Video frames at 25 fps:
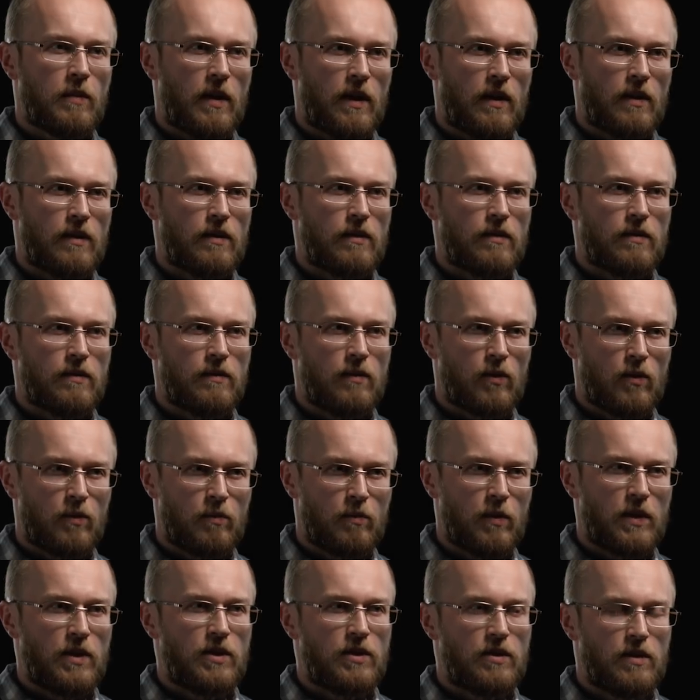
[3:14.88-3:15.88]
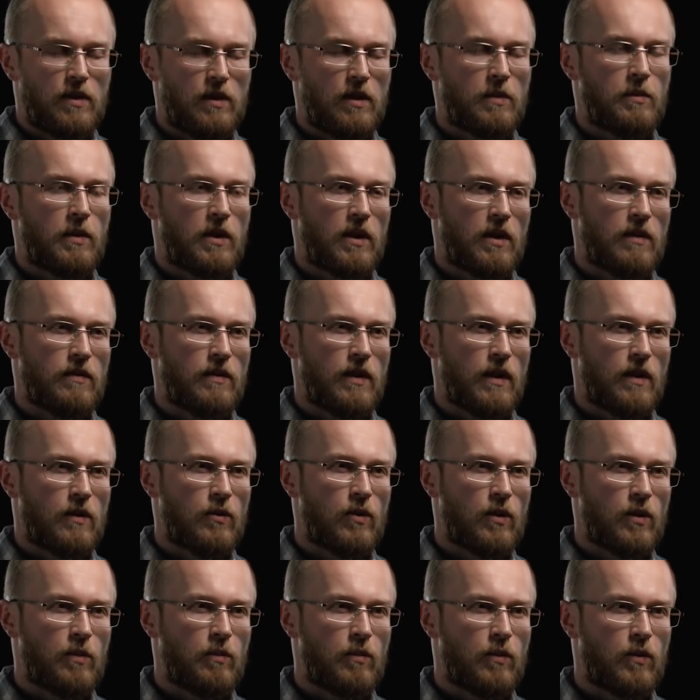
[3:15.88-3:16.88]
battleship Marat was
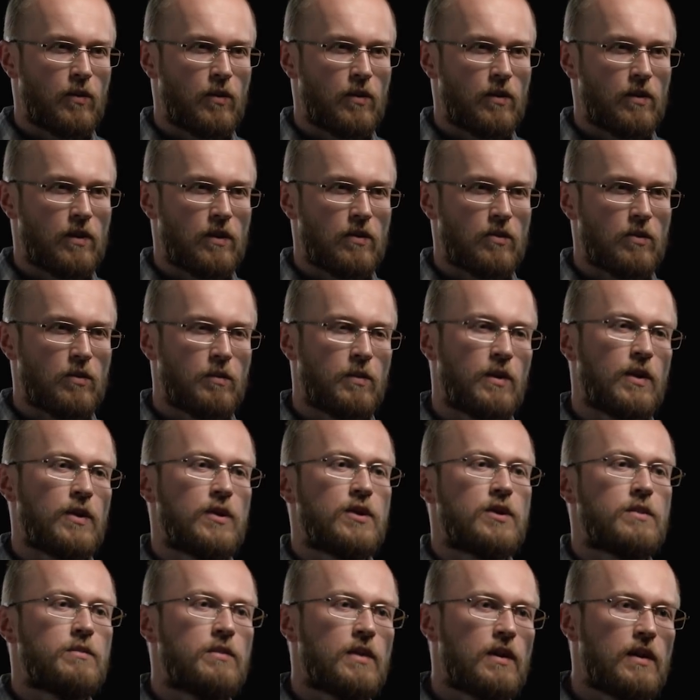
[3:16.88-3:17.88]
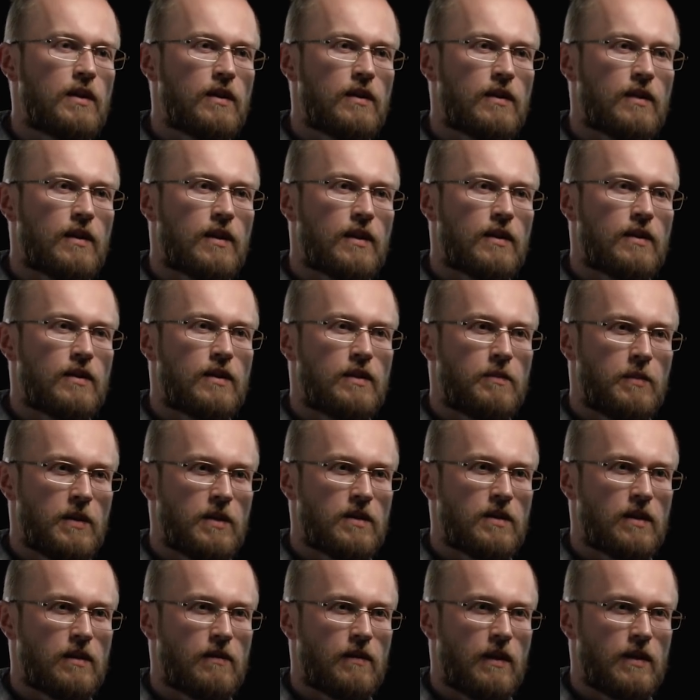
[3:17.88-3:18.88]
blasting through the German troops advancing on
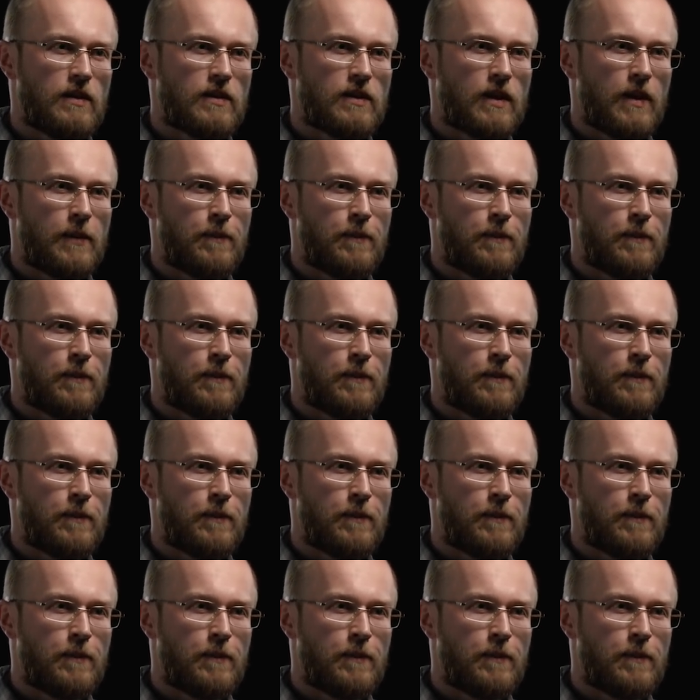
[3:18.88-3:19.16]
Leningrad.